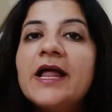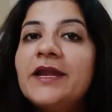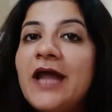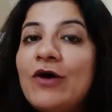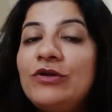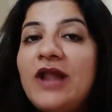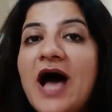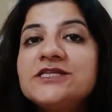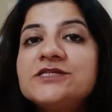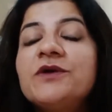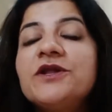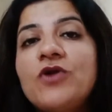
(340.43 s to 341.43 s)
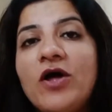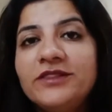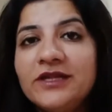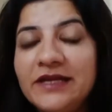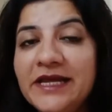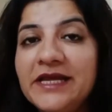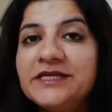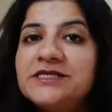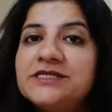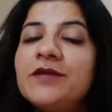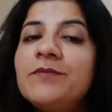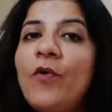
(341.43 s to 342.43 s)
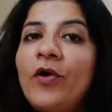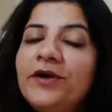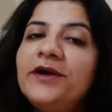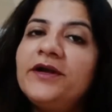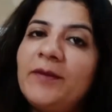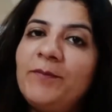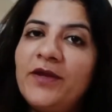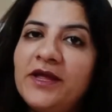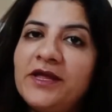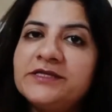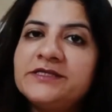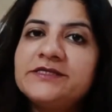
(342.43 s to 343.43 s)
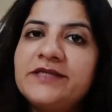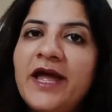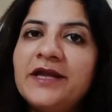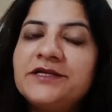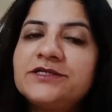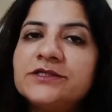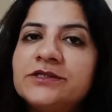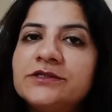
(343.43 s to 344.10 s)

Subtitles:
Now, last but not the least, the important tip is that